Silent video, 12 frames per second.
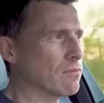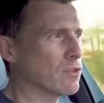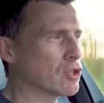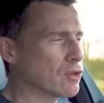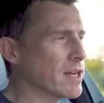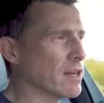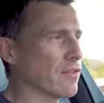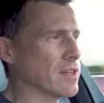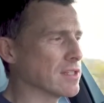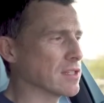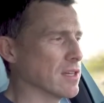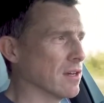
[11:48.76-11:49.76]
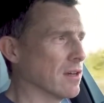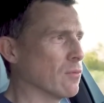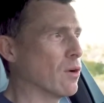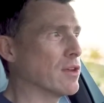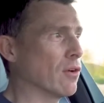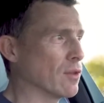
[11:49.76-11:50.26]
The trade-off is that
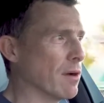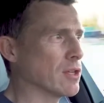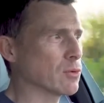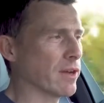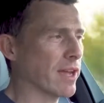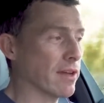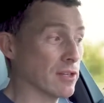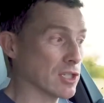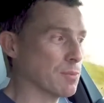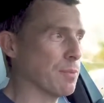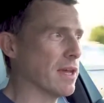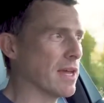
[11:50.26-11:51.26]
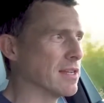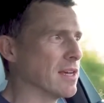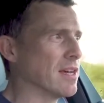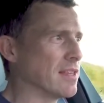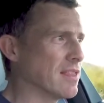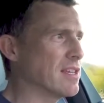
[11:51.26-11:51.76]
when you're on the motorway going at speed,
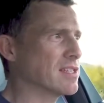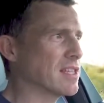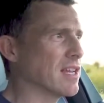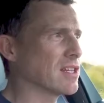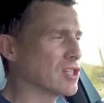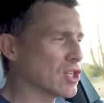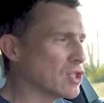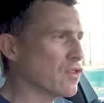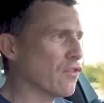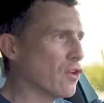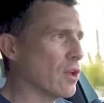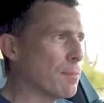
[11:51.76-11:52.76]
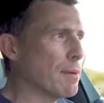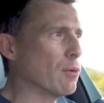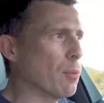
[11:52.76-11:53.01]
this thing does feel a bit